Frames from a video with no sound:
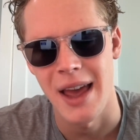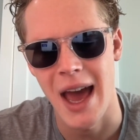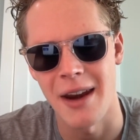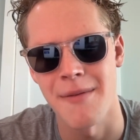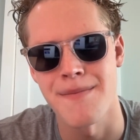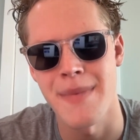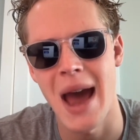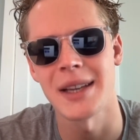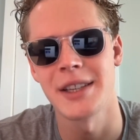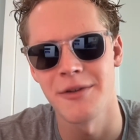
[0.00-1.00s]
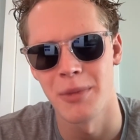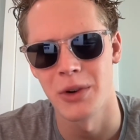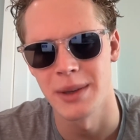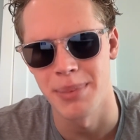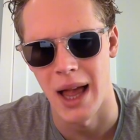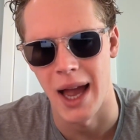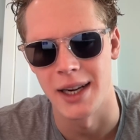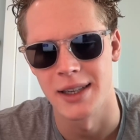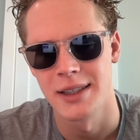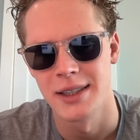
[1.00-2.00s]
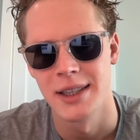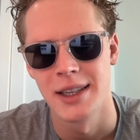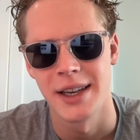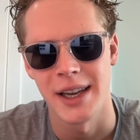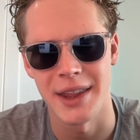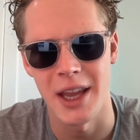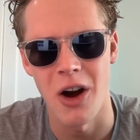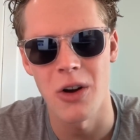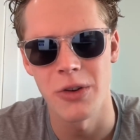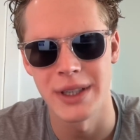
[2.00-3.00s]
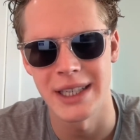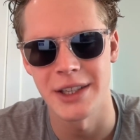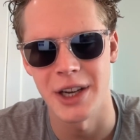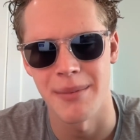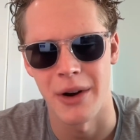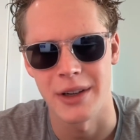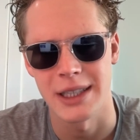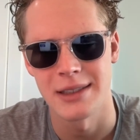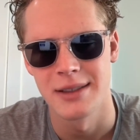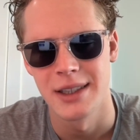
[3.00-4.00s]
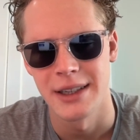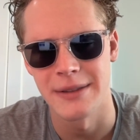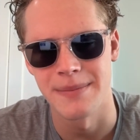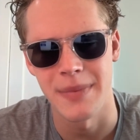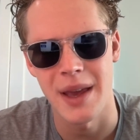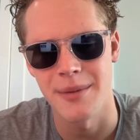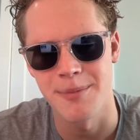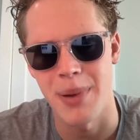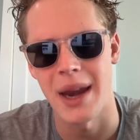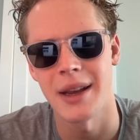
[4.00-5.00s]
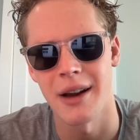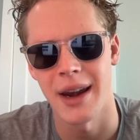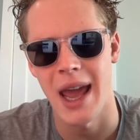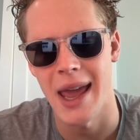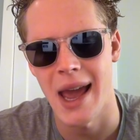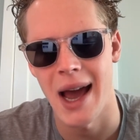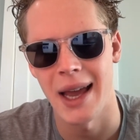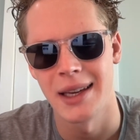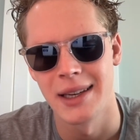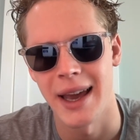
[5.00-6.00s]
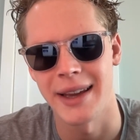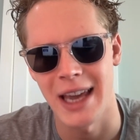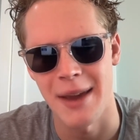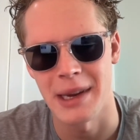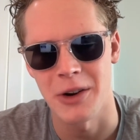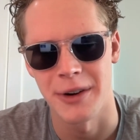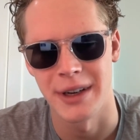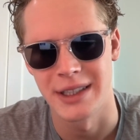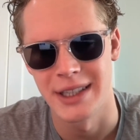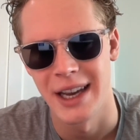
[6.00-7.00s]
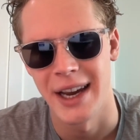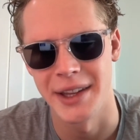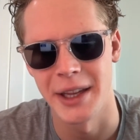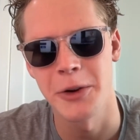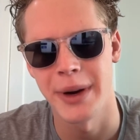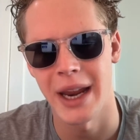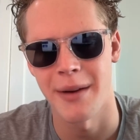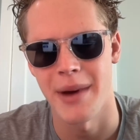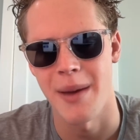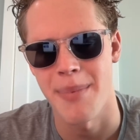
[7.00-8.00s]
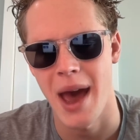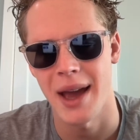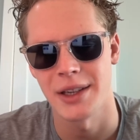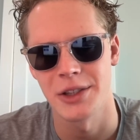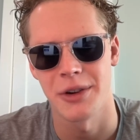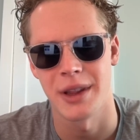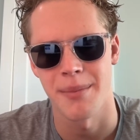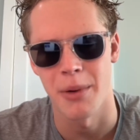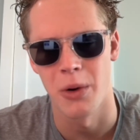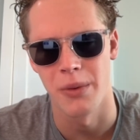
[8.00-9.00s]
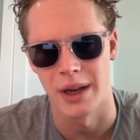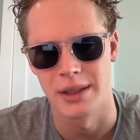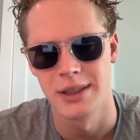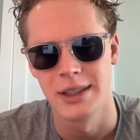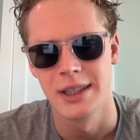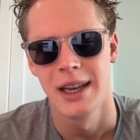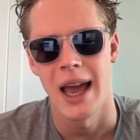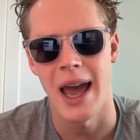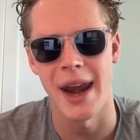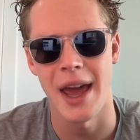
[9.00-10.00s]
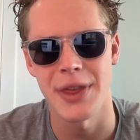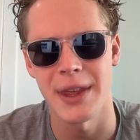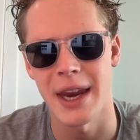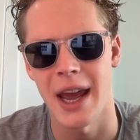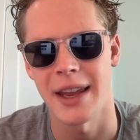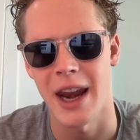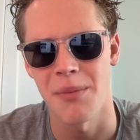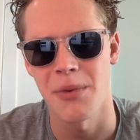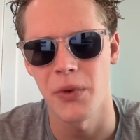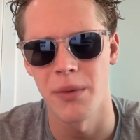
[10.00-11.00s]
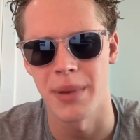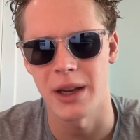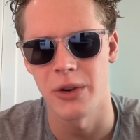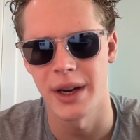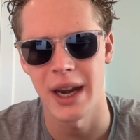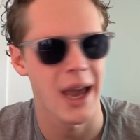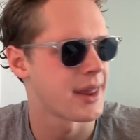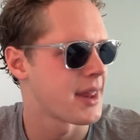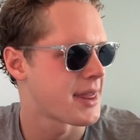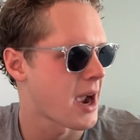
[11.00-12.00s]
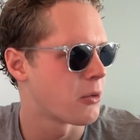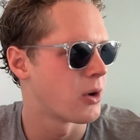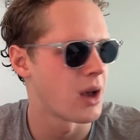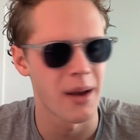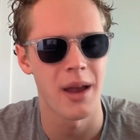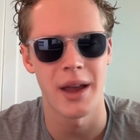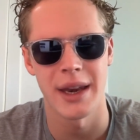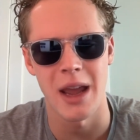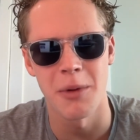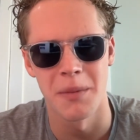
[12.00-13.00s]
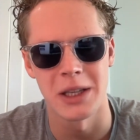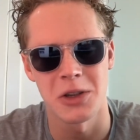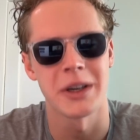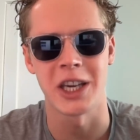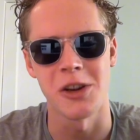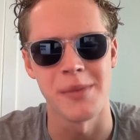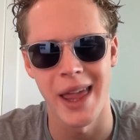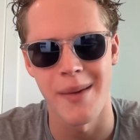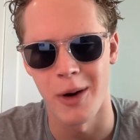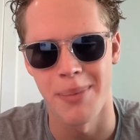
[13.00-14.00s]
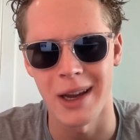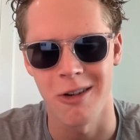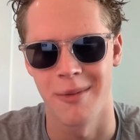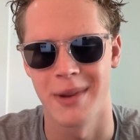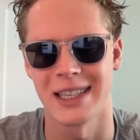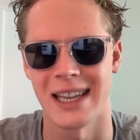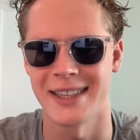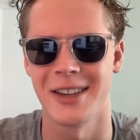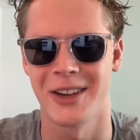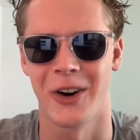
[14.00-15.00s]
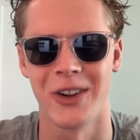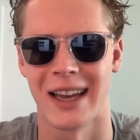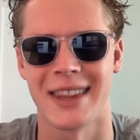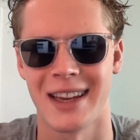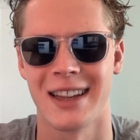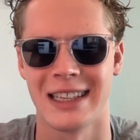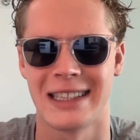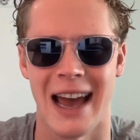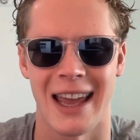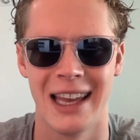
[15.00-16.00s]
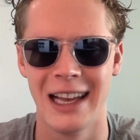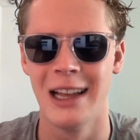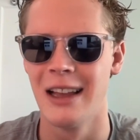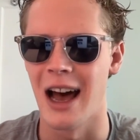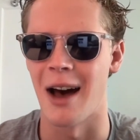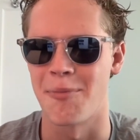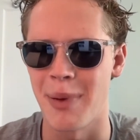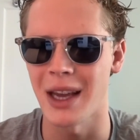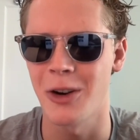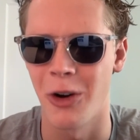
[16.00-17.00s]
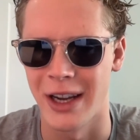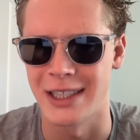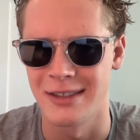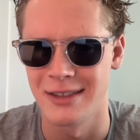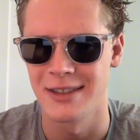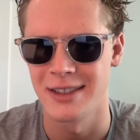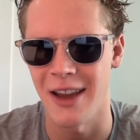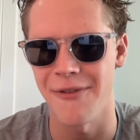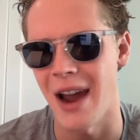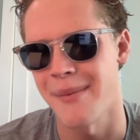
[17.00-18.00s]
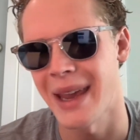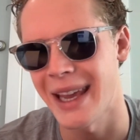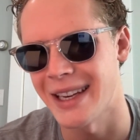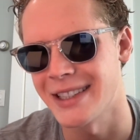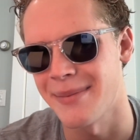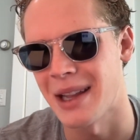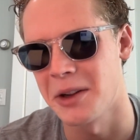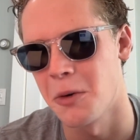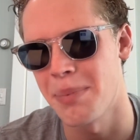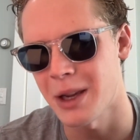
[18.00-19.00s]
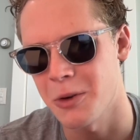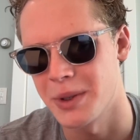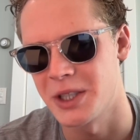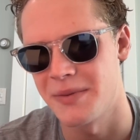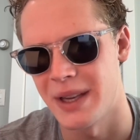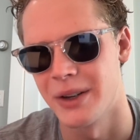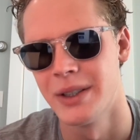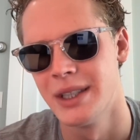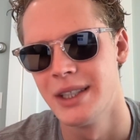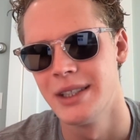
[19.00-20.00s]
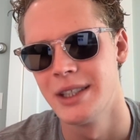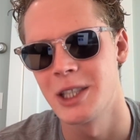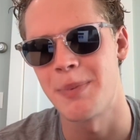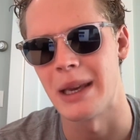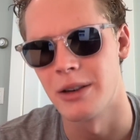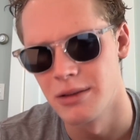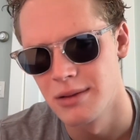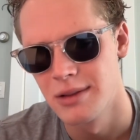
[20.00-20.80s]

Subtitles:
at a massive multiplier in the altcoin degen market, and betting on AI and gaming coins and liquidating my bags during the bull run. And I think that I can outperform Bitcoin, and that will enable me to accumulate more Bitcoin, because that's the goal at the end of the day. Bitcoin, if I may get into my little Bitcoin spiel,